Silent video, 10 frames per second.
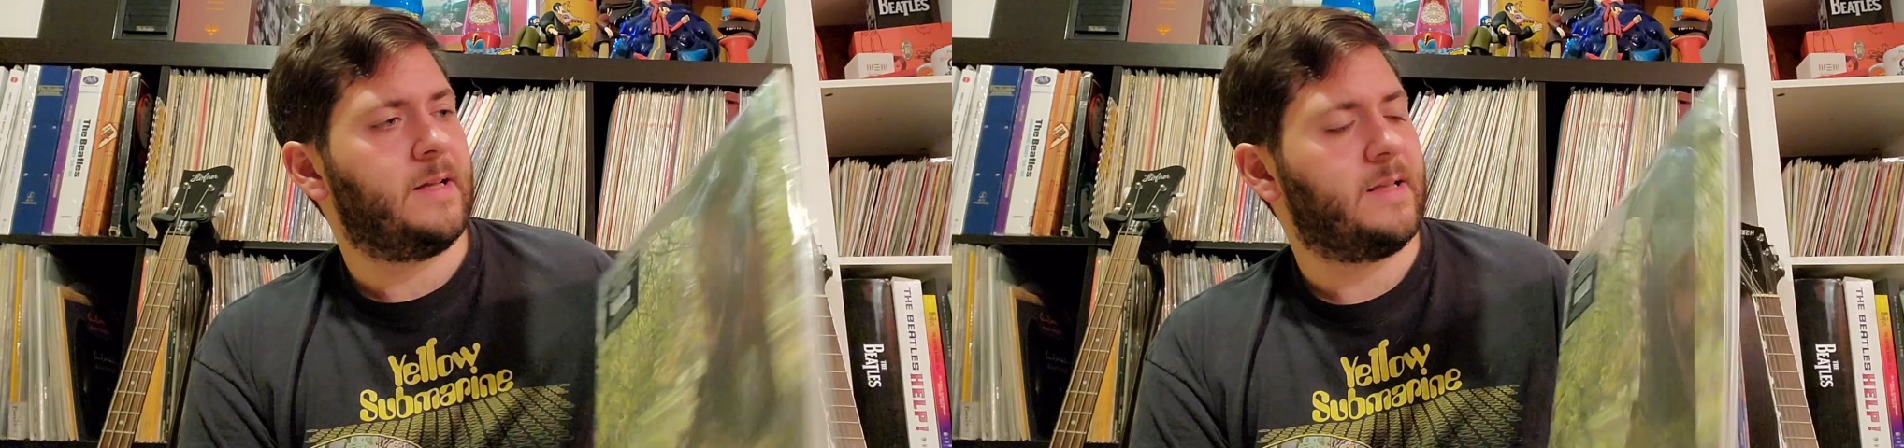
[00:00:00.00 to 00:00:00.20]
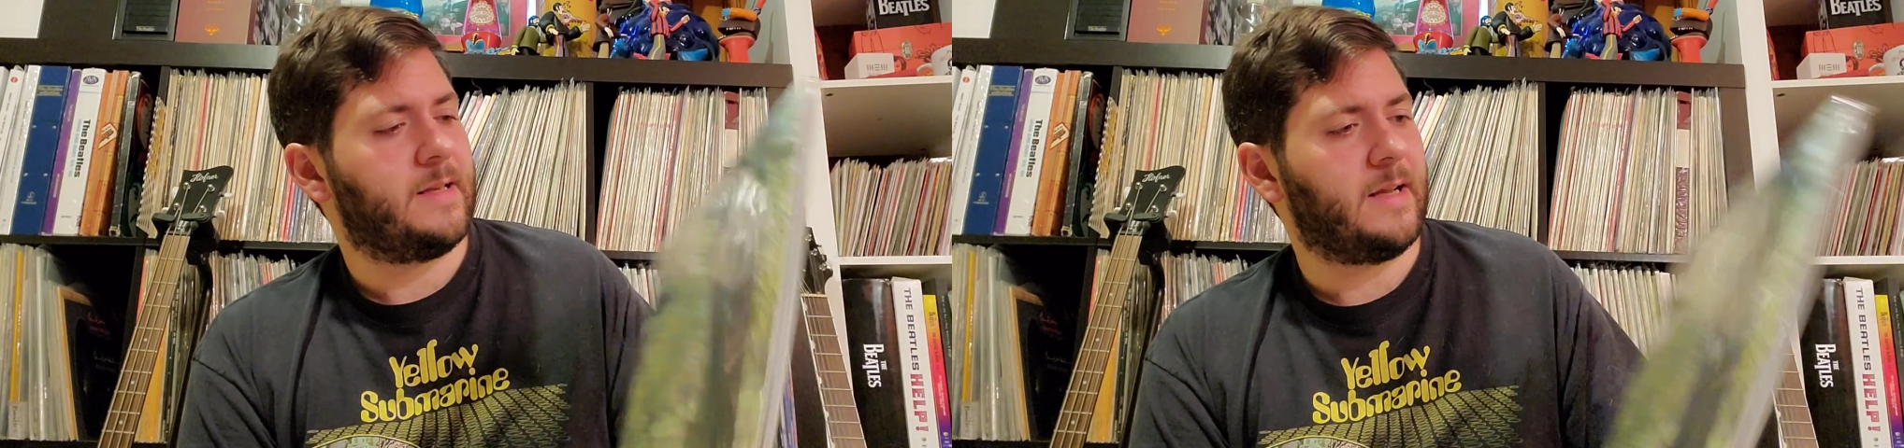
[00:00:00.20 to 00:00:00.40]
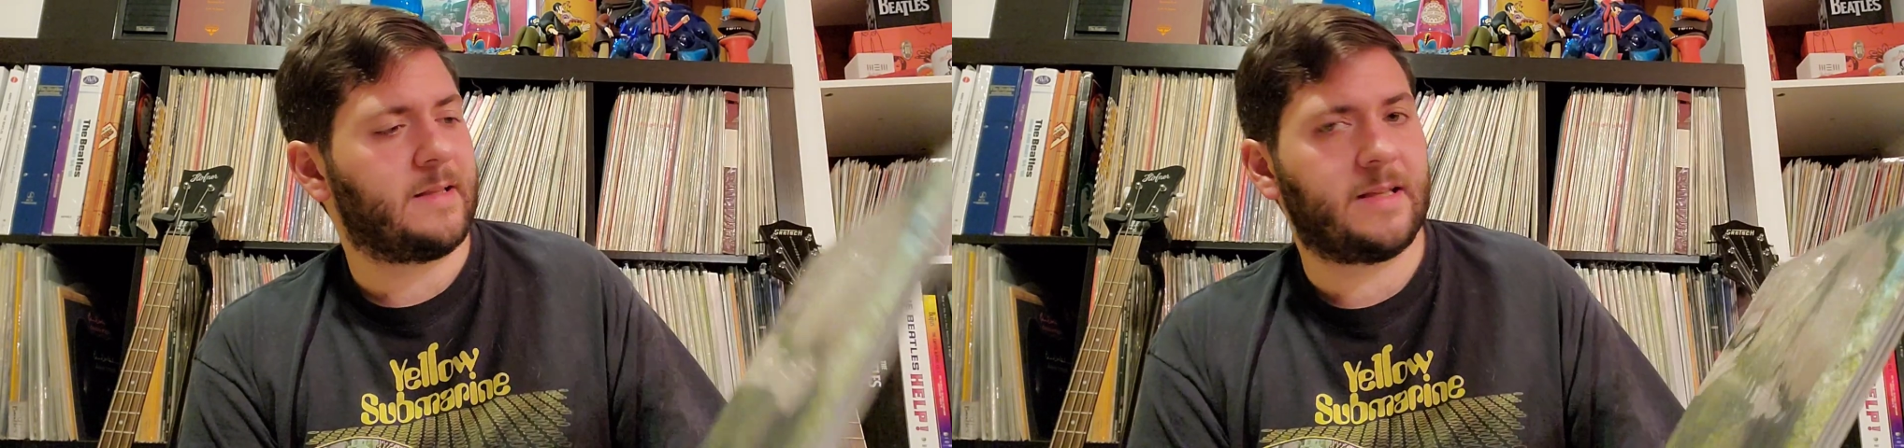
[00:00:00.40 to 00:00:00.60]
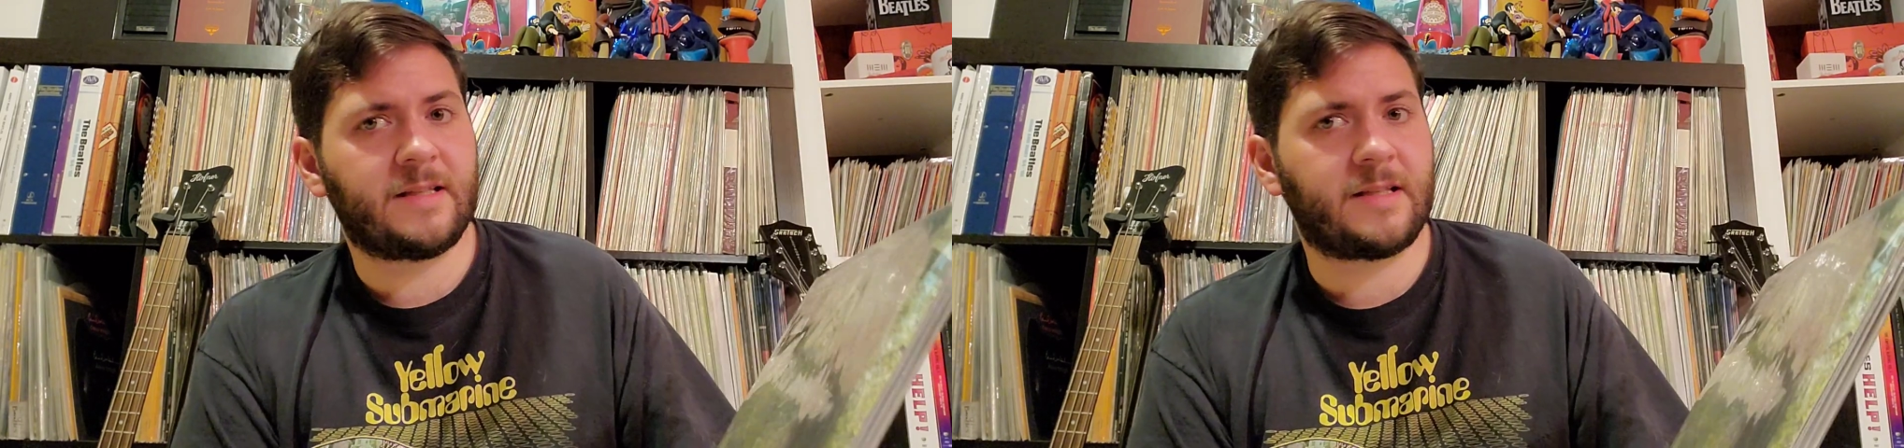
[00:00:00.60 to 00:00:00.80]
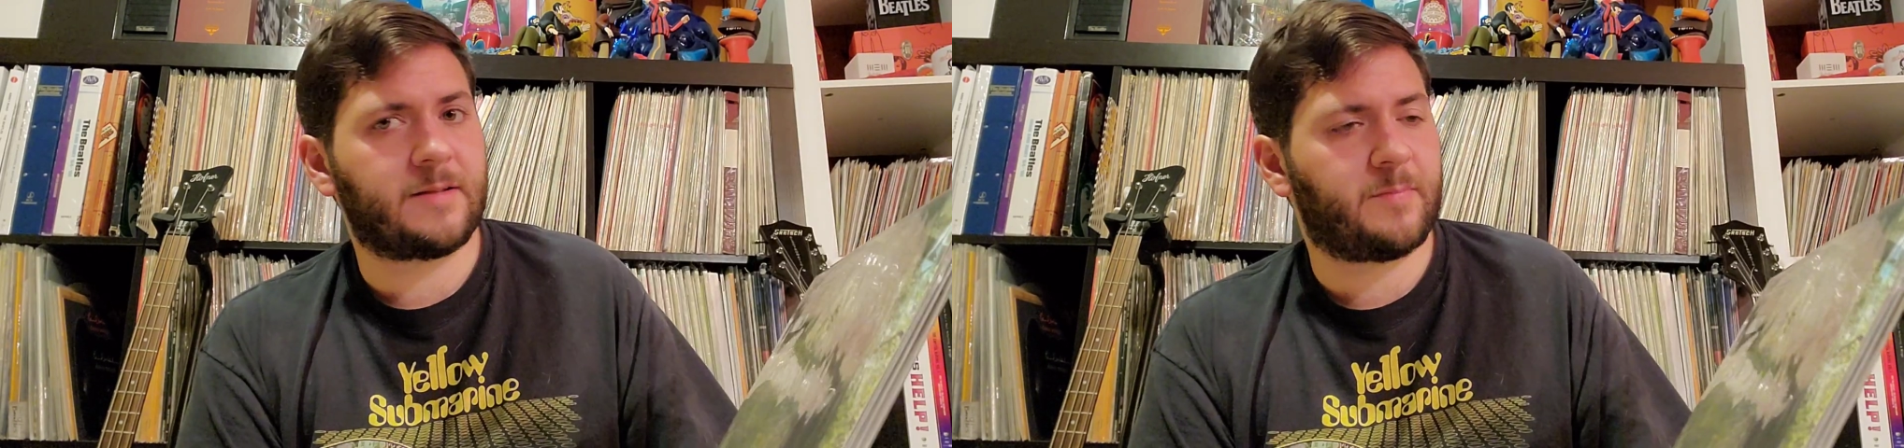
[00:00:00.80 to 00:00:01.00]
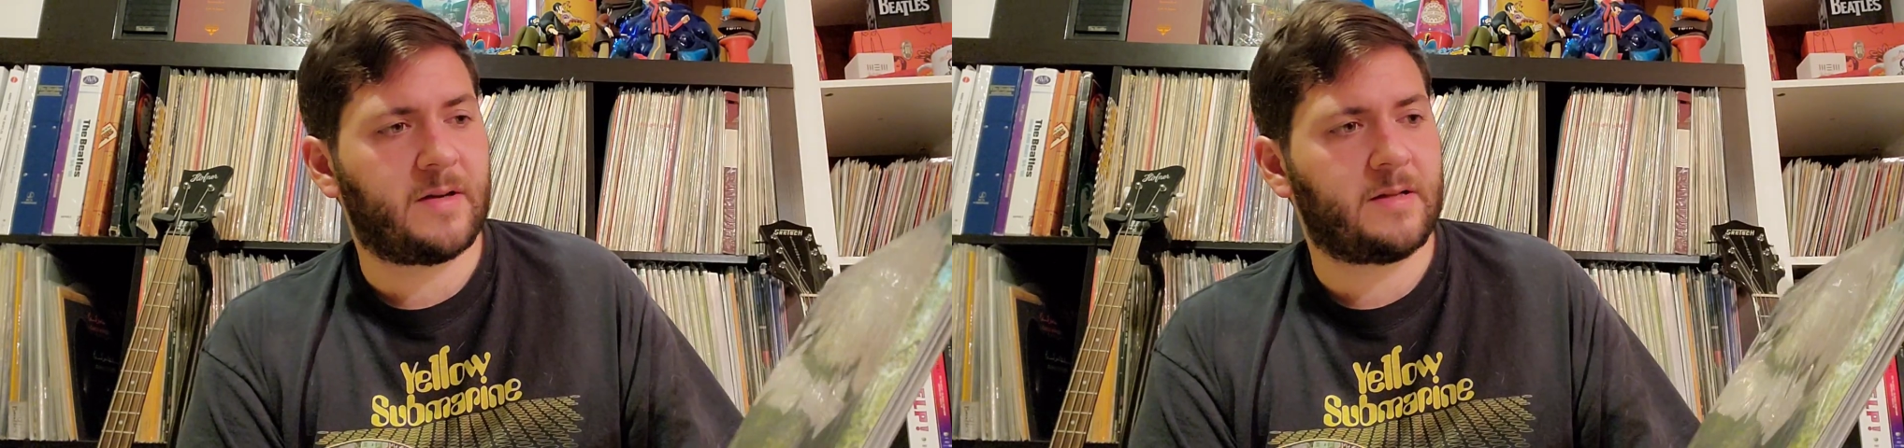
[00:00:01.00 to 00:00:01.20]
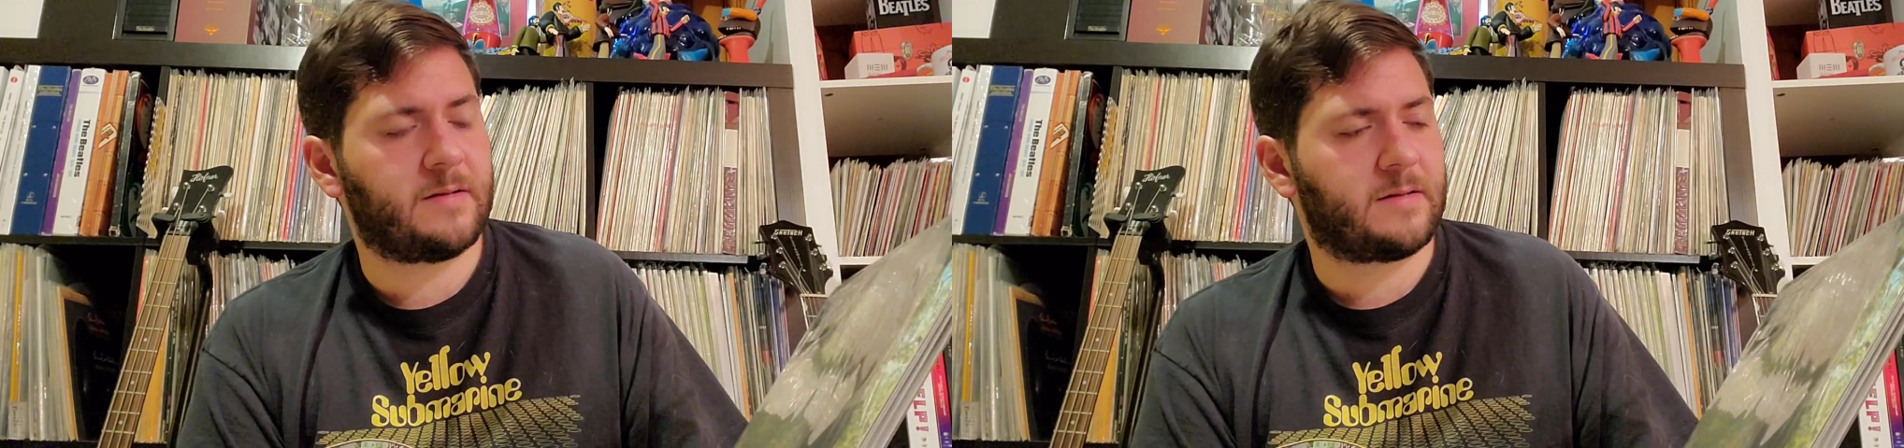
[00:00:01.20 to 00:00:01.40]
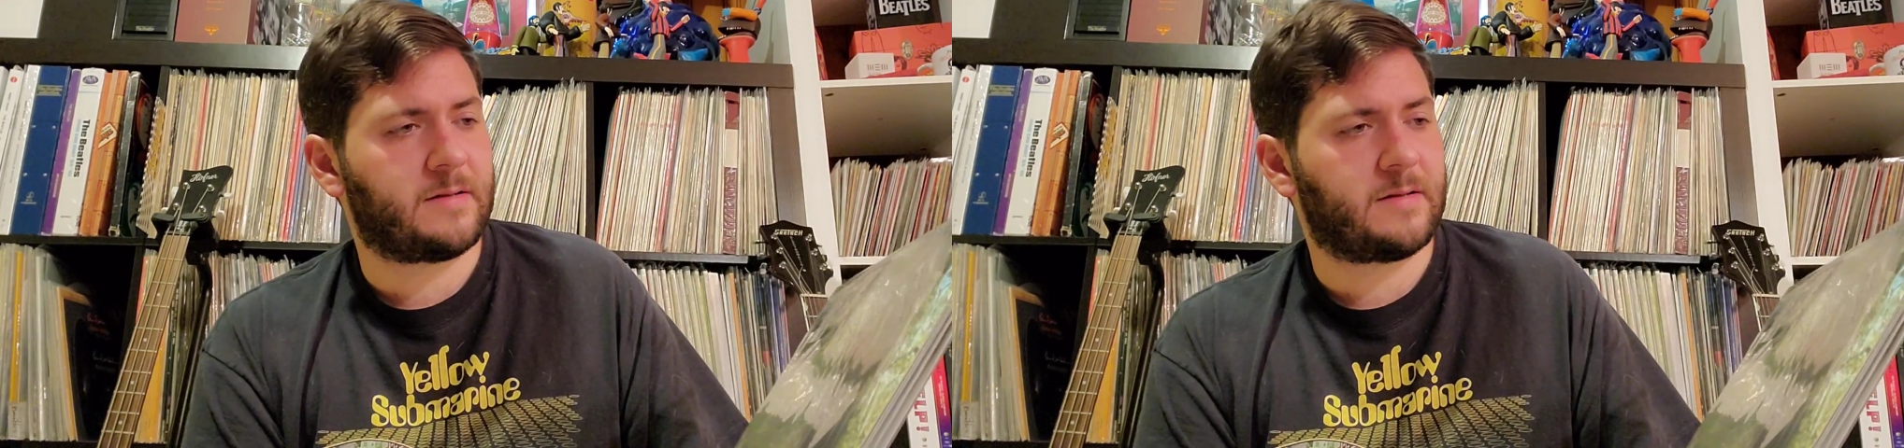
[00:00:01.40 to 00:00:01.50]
Now this has been